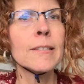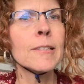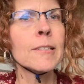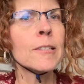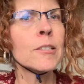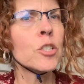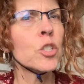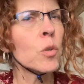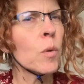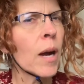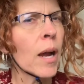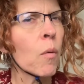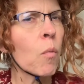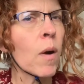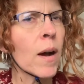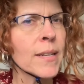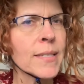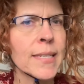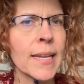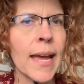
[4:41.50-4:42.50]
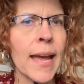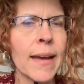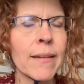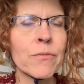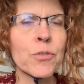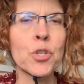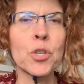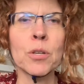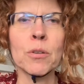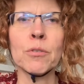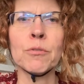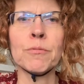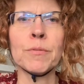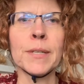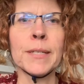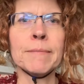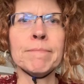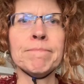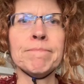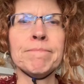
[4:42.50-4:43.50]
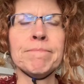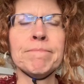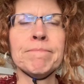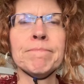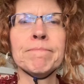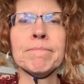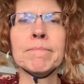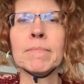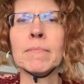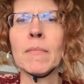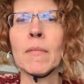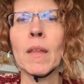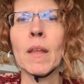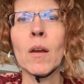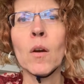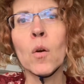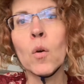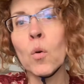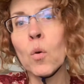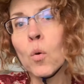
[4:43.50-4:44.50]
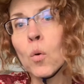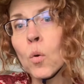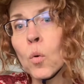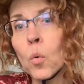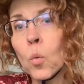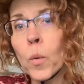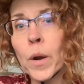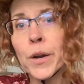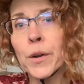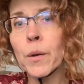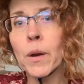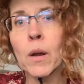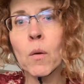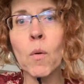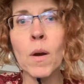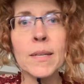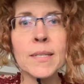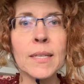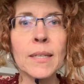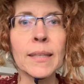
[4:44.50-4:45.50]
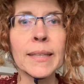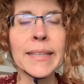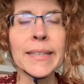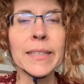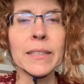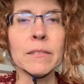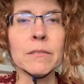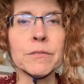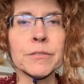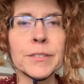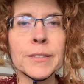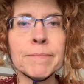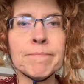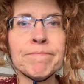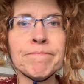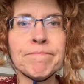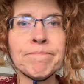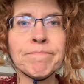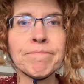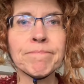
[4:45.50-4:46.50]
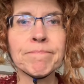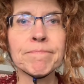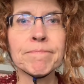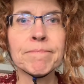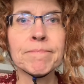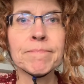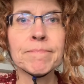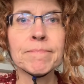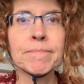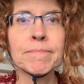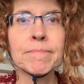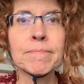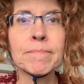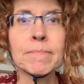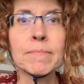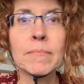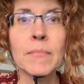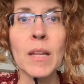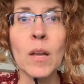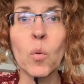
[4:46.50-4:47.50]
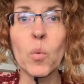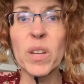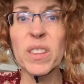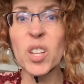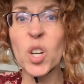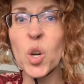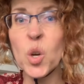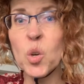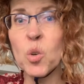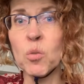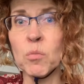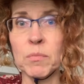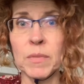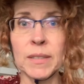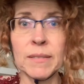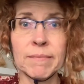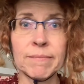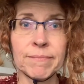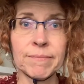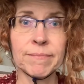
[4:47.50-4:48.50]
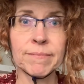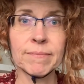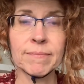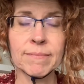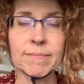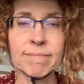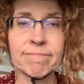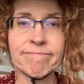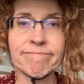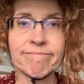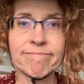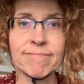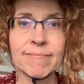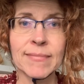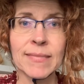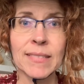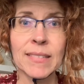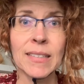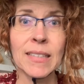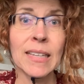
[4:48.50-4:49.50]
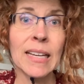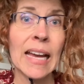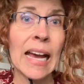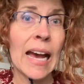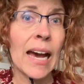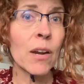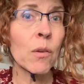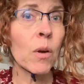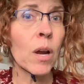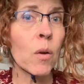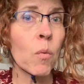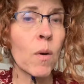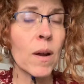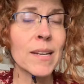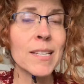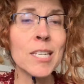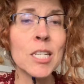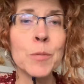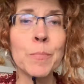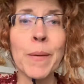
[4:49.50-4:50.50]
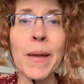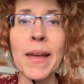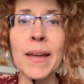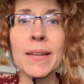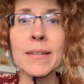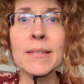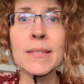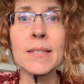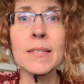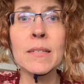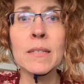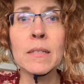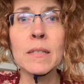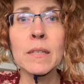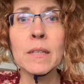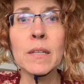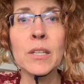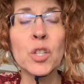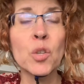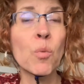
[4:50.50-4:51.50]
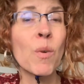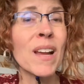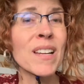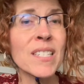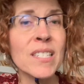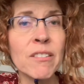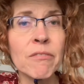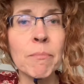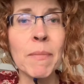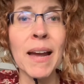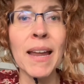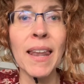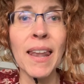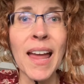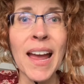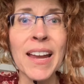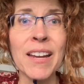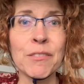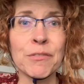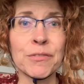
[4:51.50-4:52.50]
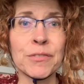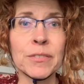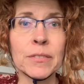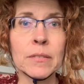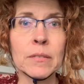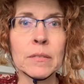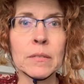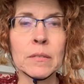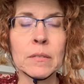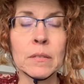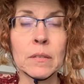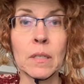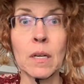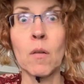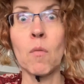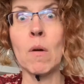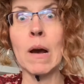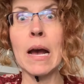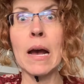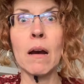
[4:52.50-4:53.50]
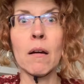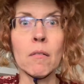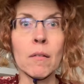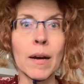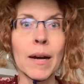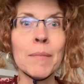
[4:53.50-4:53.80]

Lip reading: Do I want to have children? Where do I want to live? With whom? How do I want to spend the rest of my life? Wow.